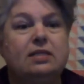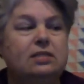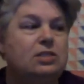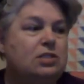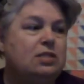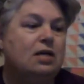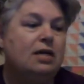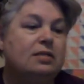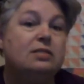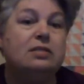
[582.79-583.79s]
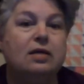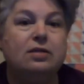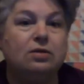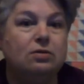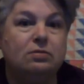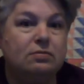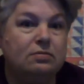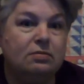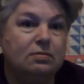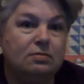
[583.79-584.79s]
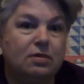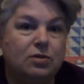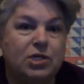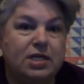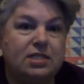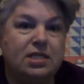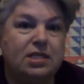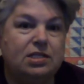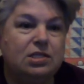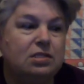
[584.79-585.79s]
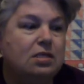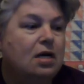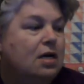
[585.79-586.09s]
It's just it's another crochet stitches,